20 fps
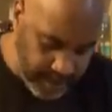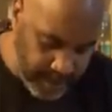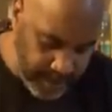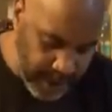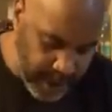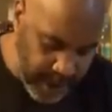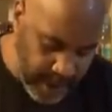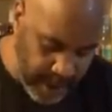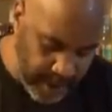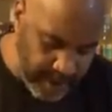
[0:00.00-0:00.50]

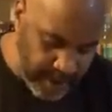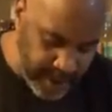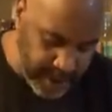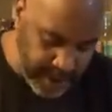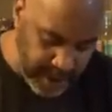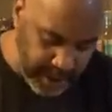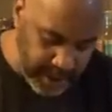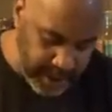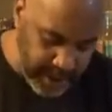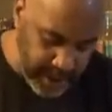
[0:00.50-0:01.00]
but
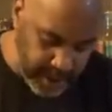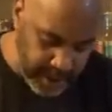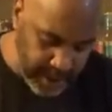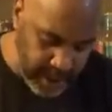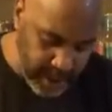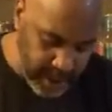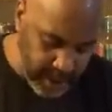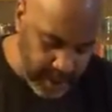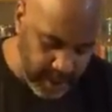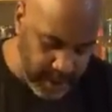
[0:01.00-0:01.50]
just
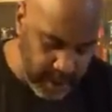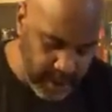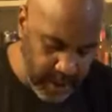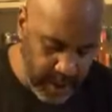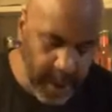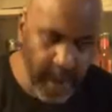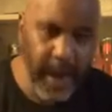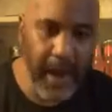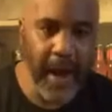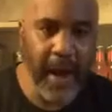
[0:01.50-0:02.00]
consider
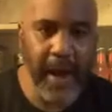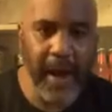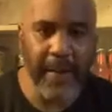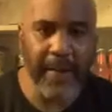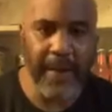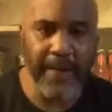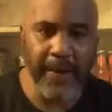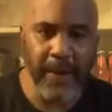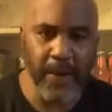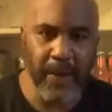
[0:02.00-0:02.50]

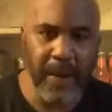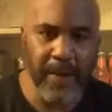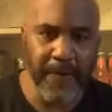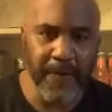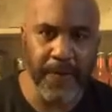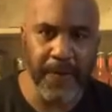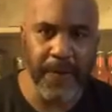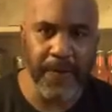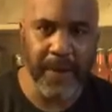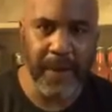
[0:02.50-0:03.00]
that the
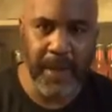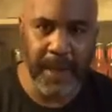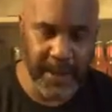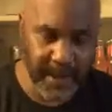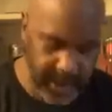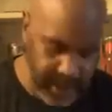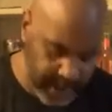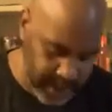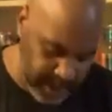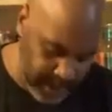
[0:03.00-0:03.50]
grapefruit
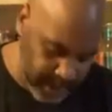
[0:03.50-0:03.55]
is